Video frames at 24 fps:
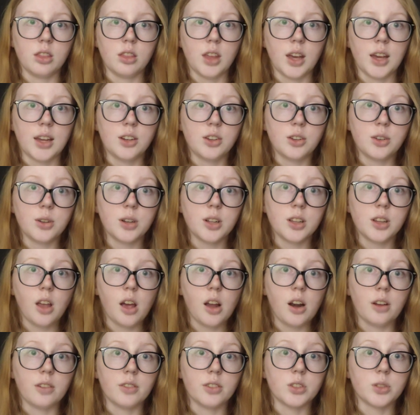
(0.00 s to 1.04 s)
they do a
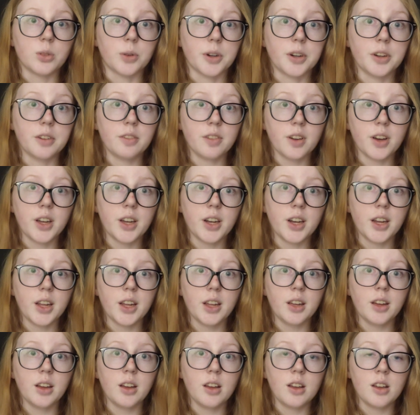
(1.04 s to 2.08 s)
lot of sword
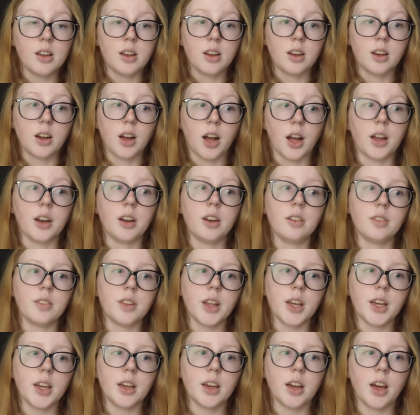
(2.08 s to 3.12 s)
fighting, kind of
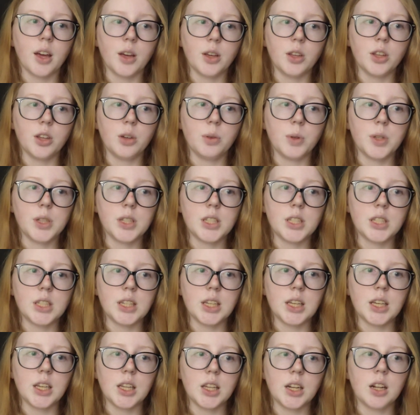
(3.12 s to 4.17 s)
like how you would
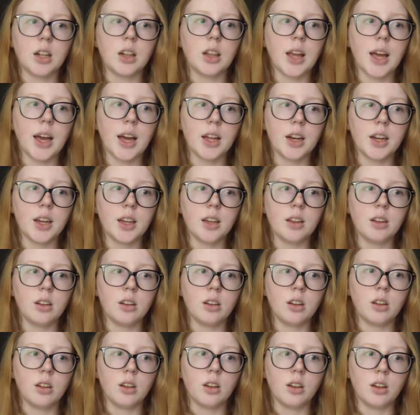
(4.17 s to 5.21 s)
see in
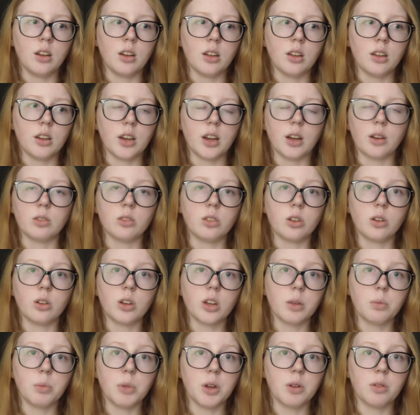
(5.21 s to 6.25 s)
Aladdin. Now, don't
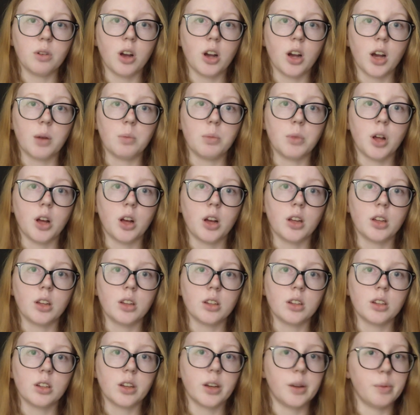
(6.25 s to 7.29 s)
get me wrong, I'm not
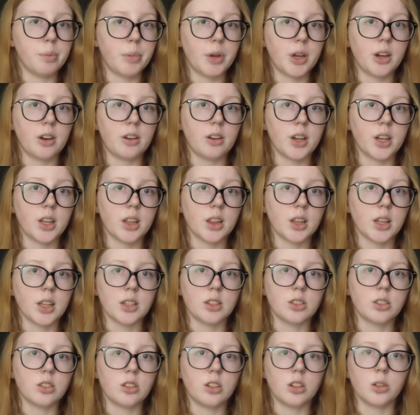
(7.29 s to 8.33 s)
comparing
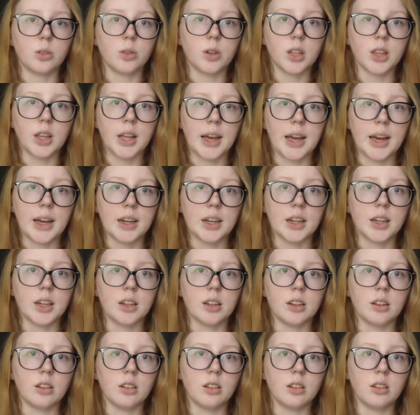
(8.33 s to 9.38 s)
this to
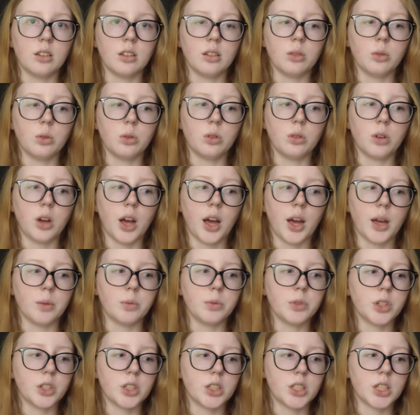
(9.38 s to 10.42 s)
Aladdin.
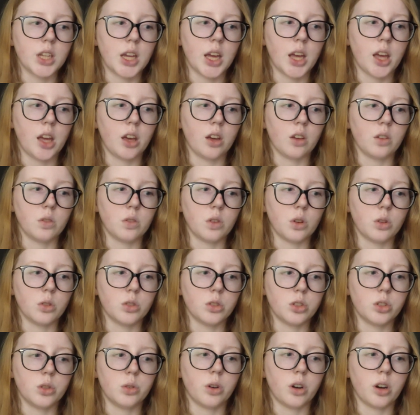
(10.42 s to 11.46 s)
I'm just saying
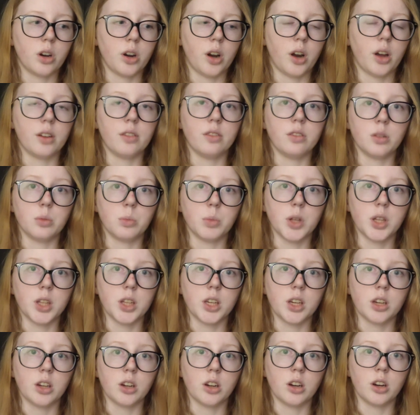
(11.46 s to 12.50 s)
those who are
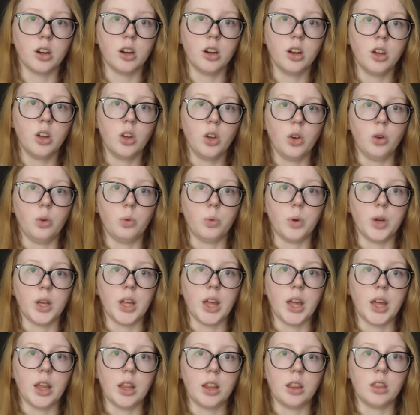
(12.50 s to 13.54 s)
unfamiliar
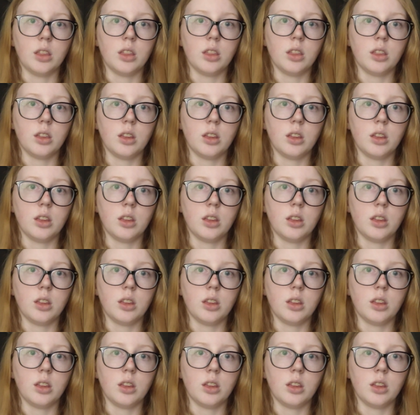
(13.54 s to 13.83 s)
with